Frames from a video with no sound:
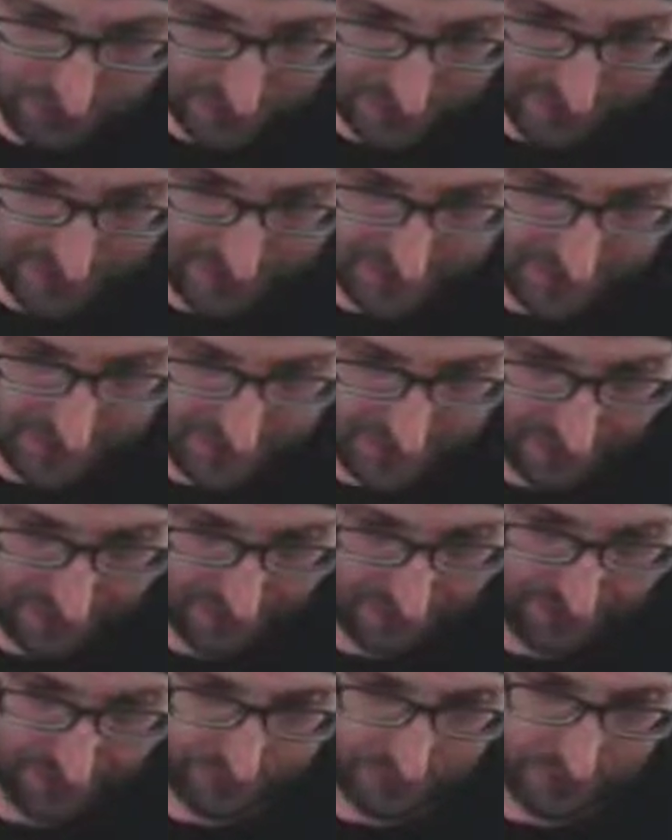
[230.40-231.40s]
a lot of detail
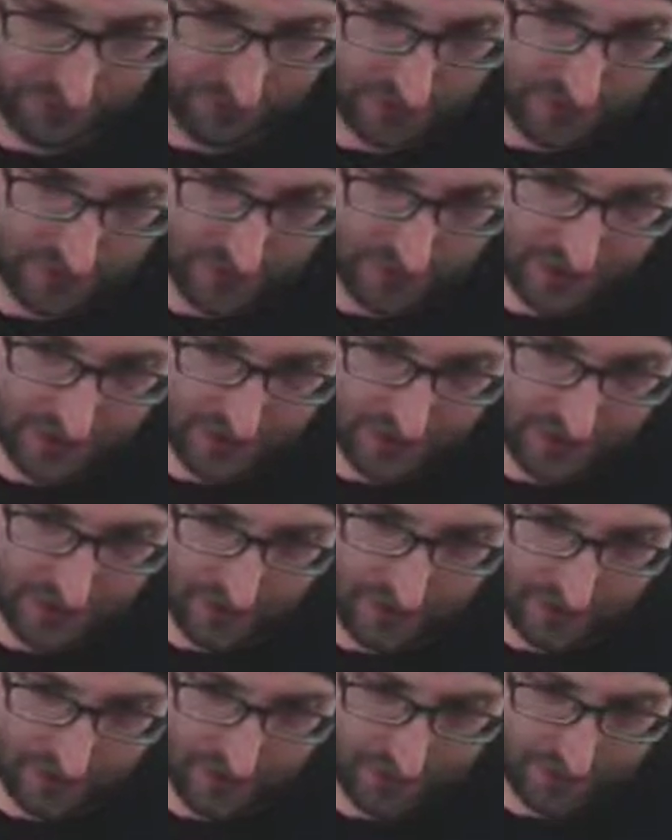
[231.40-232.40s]
on the fur.
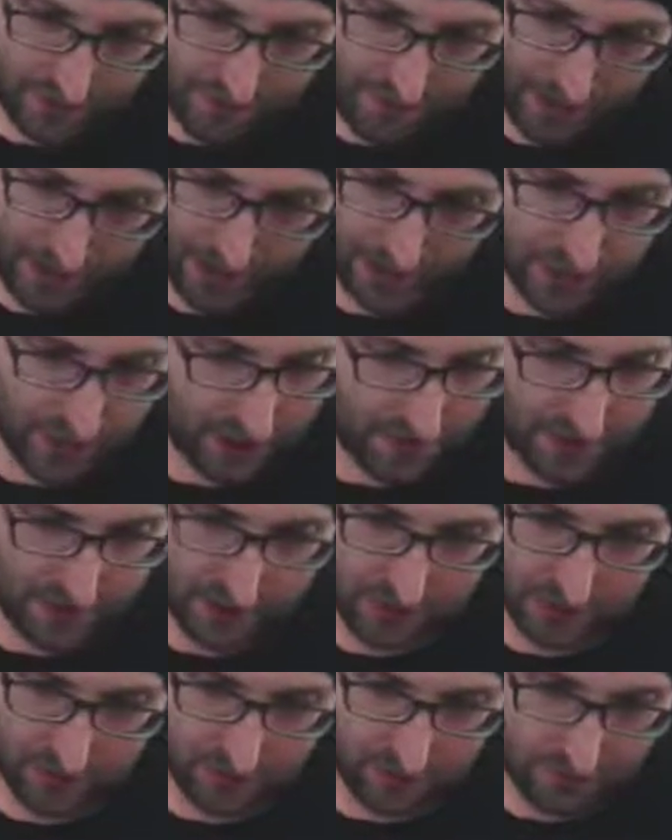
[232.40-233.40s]
The paint job
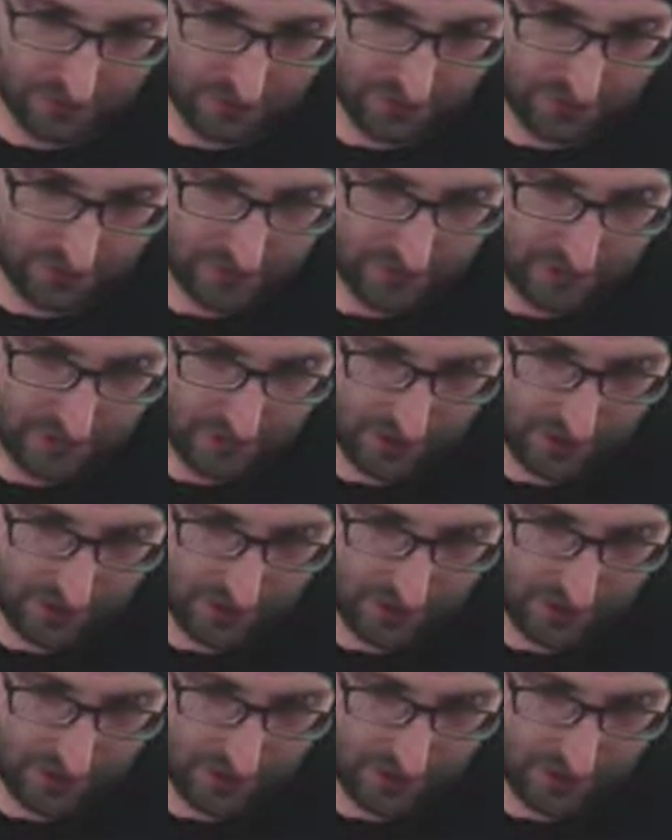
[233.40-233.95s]
is cool.